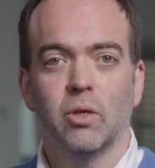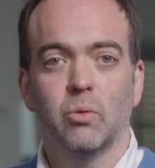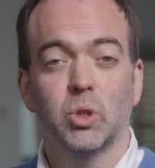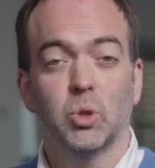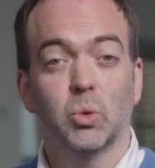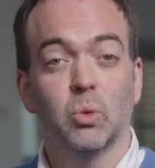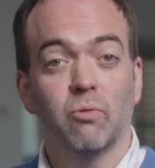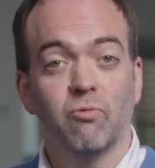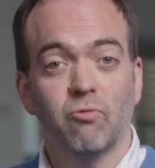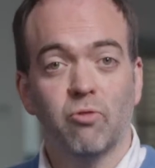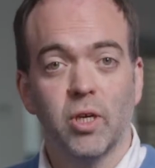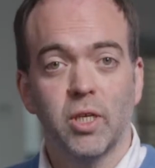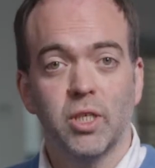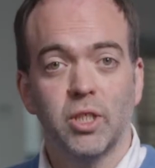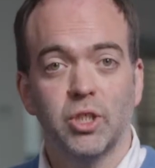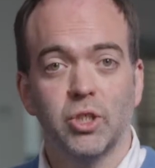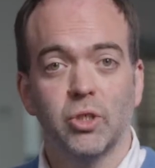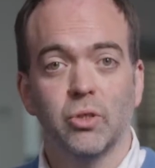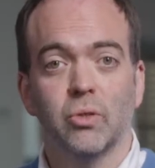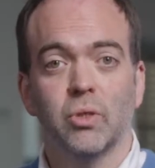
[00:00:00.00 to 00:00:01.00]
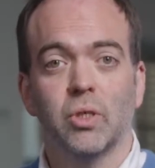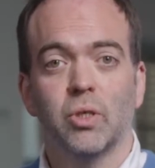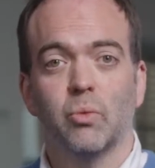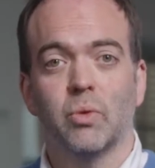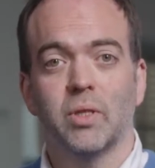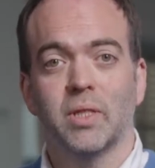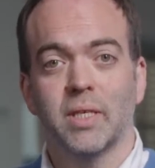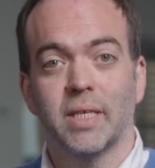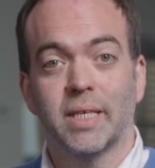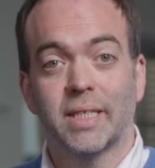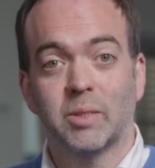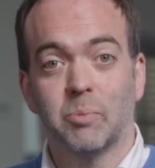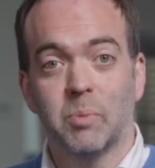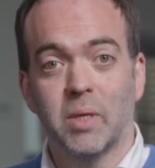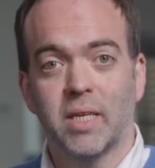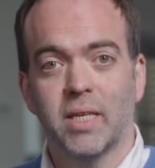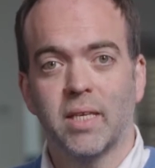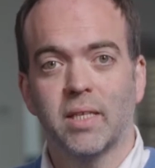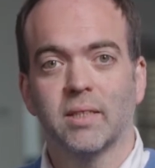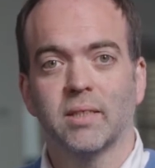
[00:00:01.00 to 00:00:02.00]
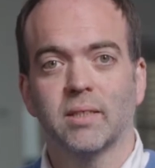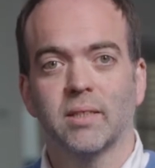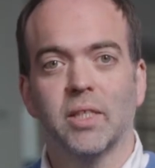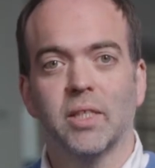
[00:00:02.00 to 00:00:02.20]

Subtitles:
which will furnish you with the experience